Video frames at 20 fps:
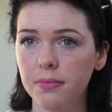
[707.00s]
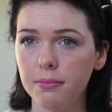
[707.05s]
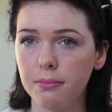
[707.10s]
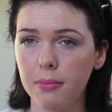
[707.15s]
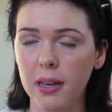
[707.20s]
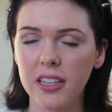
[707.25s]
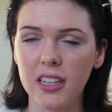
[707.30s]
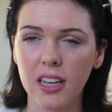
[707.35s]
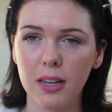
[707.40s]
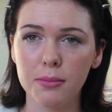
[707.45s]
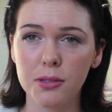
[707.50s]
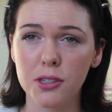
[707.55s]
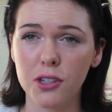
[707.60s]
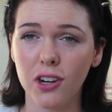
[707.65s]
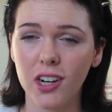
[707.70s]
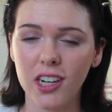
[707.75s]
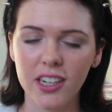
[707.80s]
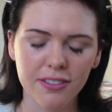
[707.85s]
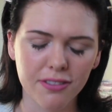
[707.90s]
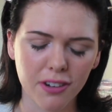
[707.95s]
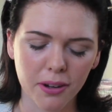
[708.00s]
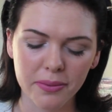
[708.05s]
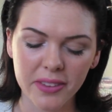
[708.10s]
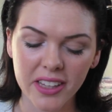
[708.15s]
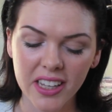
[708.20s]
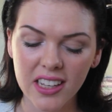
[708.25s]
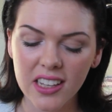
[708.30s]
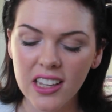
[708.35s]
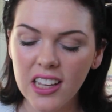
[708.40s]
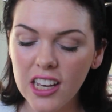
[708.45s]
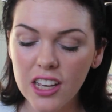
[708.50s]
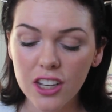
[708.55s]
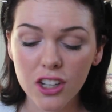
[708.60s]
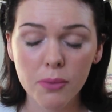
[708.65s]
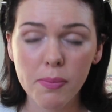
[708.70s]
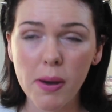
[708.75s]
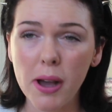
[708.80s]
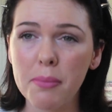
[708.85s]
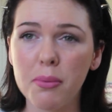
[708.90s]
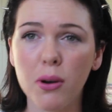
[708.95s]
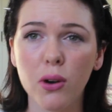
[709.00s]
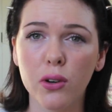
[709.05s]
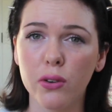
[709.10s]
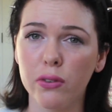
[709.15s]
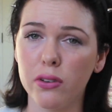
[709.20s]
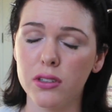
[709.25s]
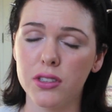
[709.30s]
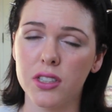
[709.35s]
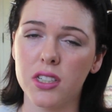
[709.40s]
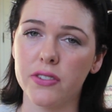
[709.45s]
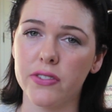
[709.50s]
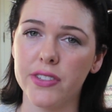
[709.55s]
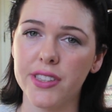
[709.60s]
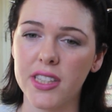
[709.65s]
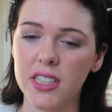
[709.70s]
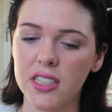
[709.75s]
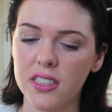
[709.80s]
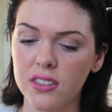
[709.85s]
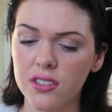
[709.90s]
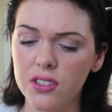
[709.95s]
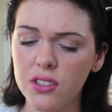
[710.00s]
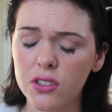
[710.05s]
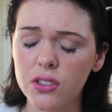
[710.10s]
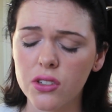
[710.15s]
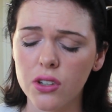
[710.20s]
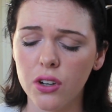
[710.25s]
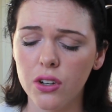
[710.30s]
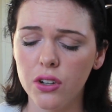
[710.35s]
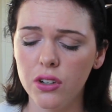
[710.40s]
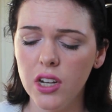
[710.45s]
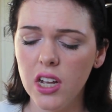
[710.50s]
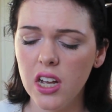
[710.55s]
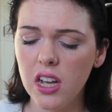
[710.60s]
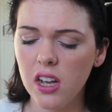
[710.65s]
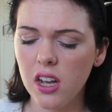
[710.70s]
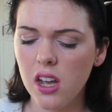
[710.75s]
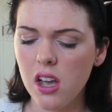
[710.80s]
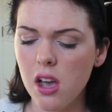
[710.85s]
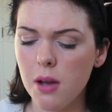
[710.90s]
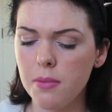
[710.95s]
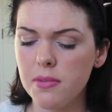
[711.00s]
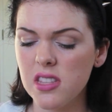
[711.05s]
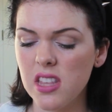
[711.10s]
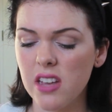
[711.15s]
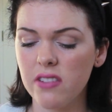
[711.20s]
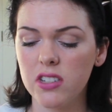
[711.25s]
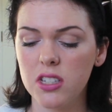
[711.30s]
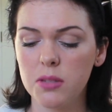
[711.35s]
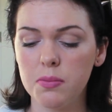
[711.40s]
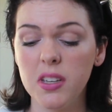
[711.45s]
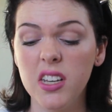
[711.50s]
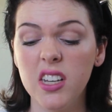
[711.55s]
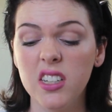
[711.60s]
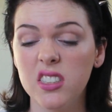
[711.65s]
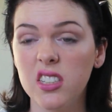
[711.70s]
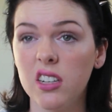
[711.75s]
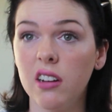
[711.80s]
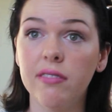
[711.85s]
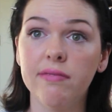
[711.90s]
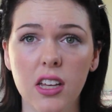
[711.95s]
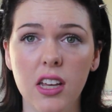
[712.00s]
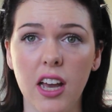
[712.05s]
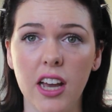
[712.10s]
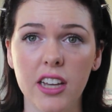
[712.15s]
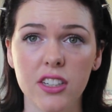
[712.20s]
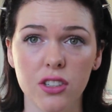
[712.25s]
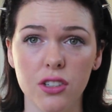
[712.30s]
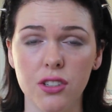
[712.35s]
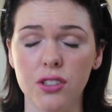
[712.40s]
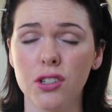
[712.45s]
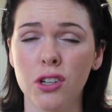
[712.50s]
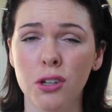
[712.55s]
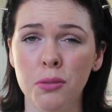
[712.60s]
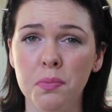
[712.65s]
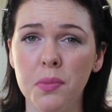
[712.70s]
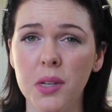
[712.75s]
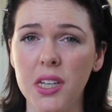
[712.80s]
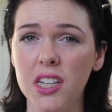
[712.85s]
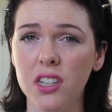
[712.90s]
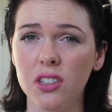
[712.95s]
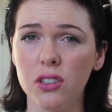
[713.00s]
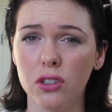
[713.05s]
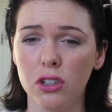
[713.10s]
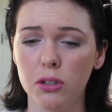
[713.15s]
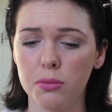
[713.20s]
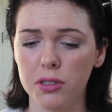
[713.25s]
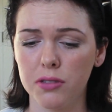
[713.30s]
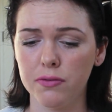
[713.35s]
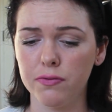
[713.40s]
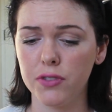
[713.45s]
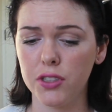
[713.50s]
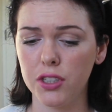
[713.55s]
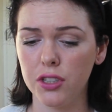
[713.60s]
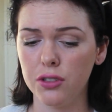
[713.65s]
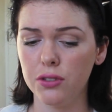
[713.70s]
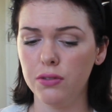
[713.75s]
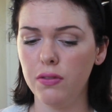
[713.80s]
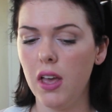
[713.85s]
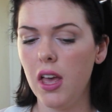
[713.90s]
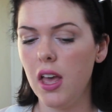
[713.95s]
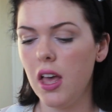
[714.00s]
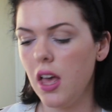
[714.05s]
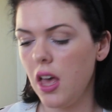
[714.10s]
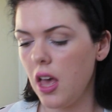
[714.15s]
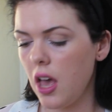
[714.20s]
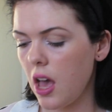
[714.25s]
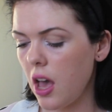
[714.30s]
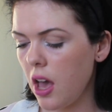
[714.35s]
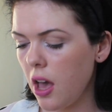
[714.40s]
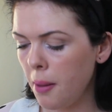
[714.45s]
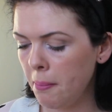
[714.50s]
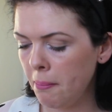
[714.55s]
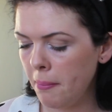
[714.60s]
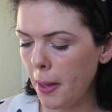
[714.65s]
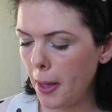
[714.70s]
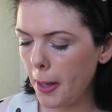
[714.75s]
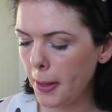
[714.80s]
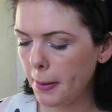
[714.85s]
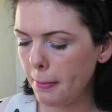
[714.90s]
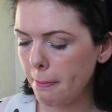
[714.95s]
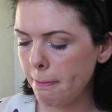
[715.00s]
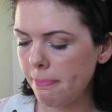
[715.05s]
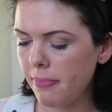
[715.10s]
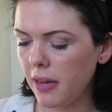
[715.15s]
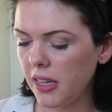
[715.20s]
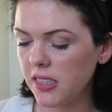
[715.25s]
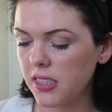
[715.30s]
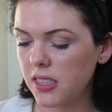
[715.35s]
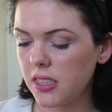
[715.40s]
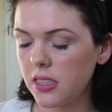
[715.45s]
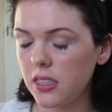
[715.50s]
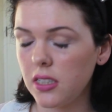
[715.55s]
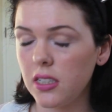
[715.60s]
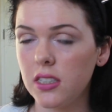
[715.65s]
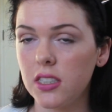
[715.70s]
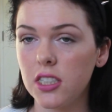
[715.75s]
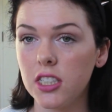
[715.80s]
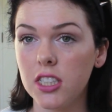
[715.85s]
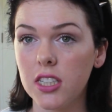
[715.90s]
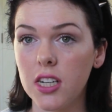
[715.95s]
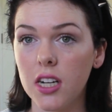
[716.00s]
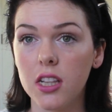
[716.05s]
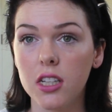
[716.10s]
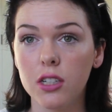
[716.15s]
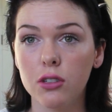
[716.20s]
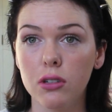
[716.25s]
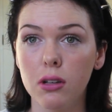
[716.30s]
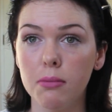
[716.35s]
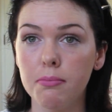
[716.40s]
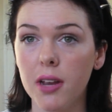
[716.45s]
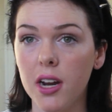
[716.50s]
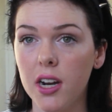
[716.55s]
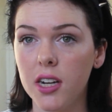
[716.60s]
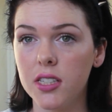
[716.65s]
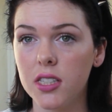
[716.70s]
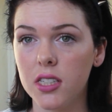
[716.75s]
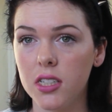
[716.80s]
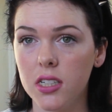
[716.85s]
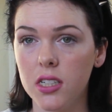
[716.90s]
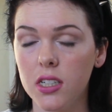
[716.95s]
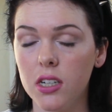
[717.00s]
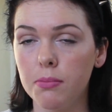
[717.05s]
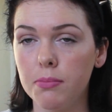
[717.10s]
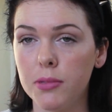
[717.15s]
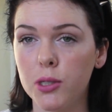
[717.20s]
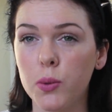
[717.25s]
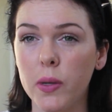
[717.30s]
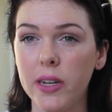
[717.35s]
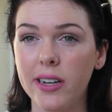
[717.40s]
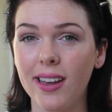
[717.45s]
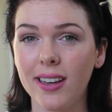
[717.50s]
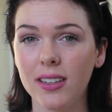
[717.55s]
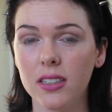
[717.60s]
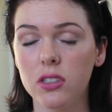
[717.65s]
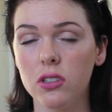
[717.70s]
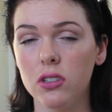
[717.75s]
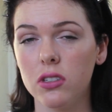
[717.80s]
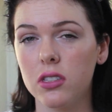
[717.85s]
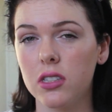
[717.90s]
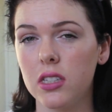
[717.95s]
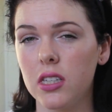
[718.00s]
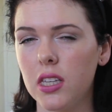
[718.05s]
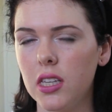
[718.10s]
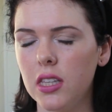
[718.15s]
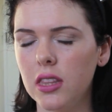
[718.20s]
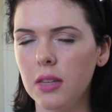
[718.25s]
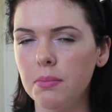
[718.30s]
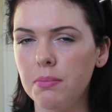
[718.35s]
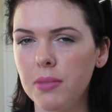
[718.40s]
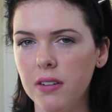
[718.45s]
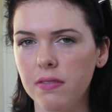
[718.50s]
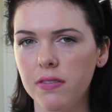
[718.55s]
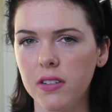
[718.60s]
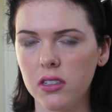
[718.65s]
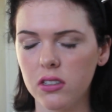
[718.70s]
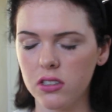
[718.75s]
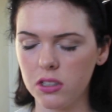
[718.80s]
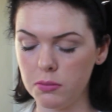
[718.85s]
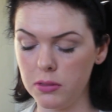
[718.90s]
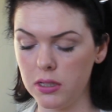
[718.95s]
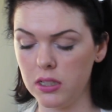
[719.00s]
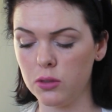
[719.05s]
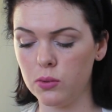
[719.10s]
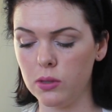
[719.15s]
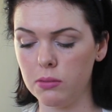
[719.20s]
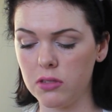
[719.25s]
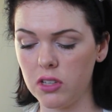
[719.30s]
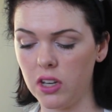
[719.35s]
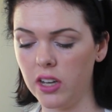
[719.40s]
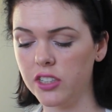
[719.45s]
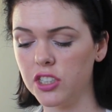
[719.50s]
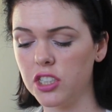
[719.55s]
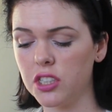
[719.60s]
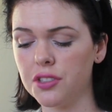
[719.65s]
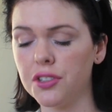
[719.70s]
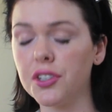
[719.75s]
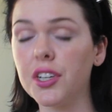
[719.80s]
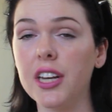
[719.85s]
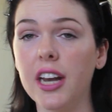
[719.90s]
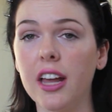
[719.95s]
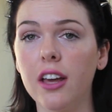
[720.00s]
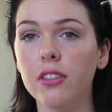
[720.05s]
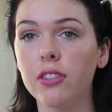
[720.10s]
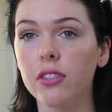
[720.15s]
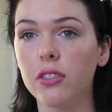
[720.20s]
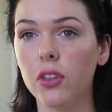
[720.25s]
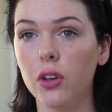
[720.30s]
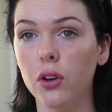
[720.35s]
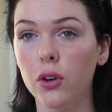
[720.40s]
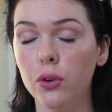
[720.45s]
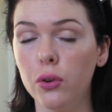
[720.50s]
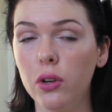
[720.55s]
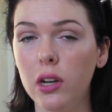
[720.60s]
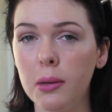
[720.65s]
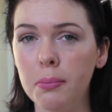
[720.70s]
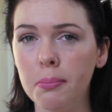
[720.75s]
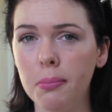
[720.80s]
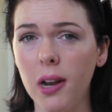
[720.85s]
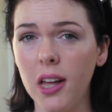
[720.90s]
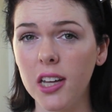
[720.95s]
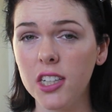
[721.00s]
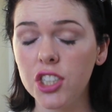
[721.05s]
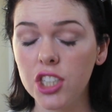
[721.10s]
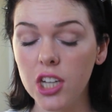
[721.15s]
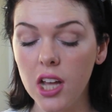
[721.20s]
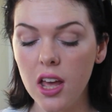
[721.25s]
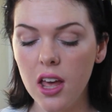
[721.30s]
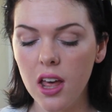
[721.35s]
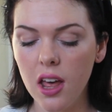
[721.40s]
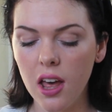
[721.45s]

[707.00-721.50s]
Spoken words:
makeup, sorry, from there. You can buy a bulk of lots of different things. So, I mean, in that respect, ASOS could be a good option for you. But just a little comparison between ASOS and the Benefit Cosmetics website. Just looking at the Hula blush,